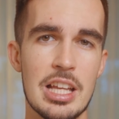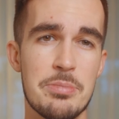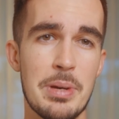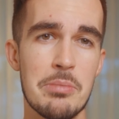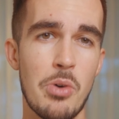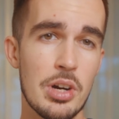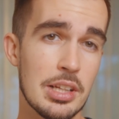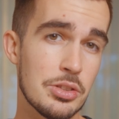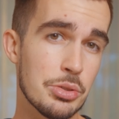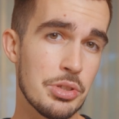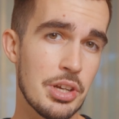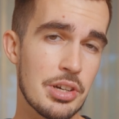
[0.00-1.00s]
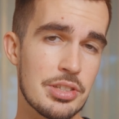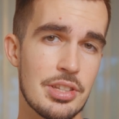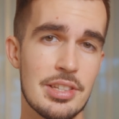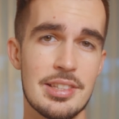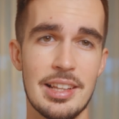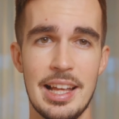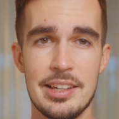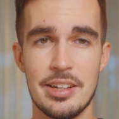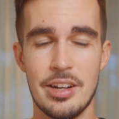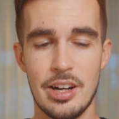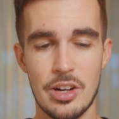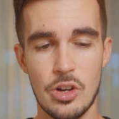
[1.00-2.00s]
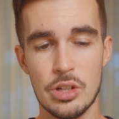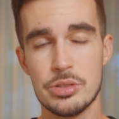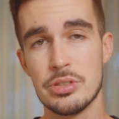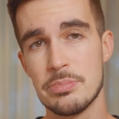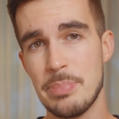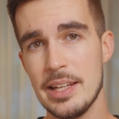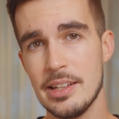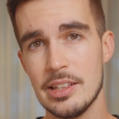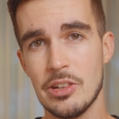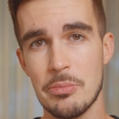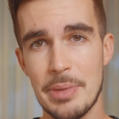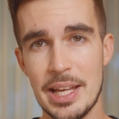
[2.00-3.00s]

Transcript: It's been more than 2 years since the lender got suspended on